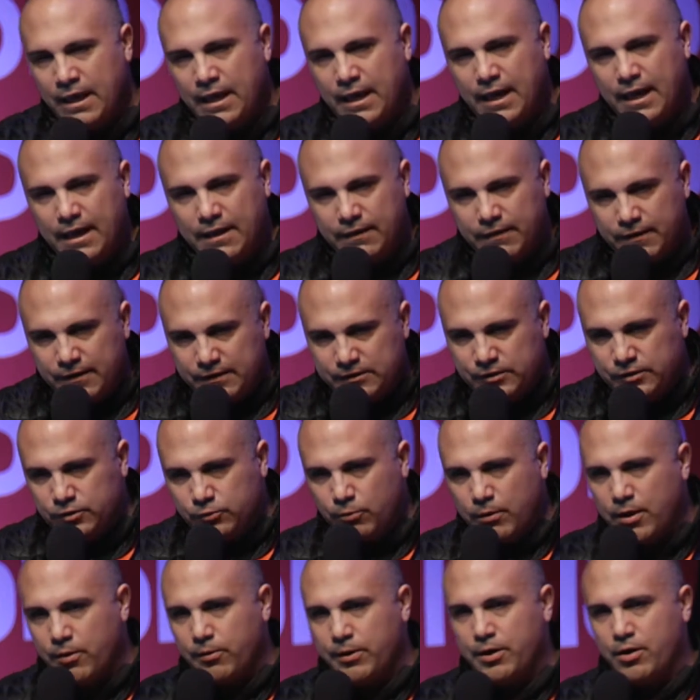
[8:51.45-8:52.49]
And this is
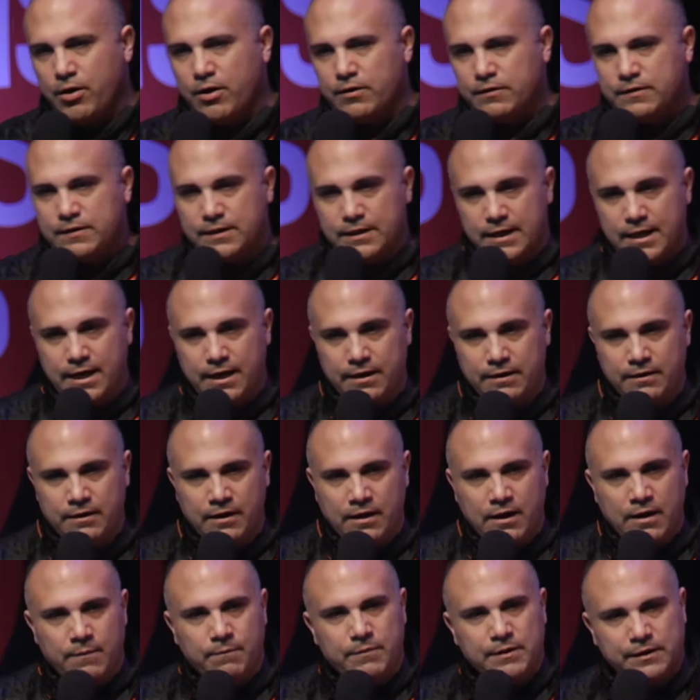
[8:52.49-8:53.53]
where we are today
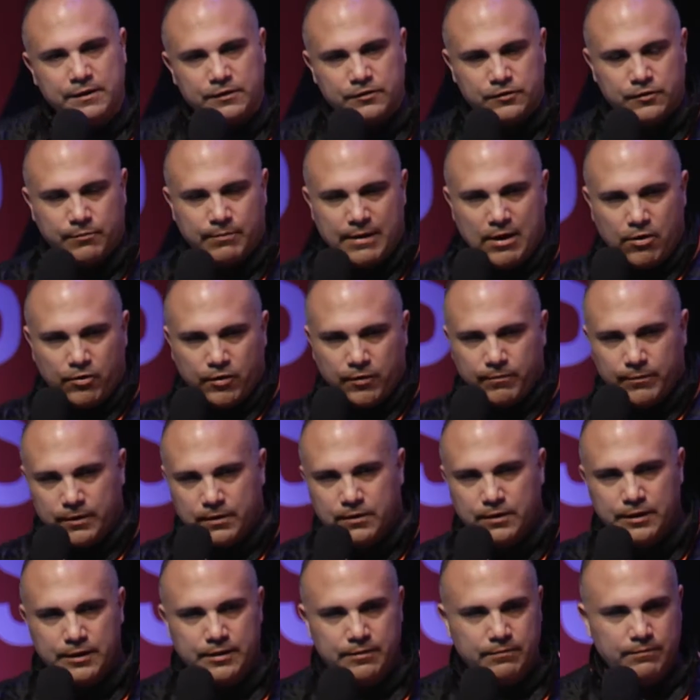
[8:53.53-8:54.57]
because of Malcolm
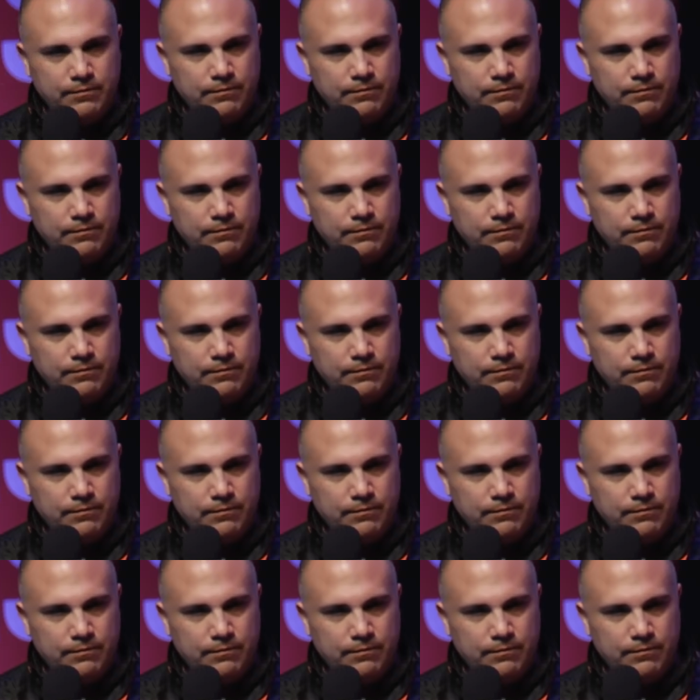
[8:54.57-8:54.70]
McLean.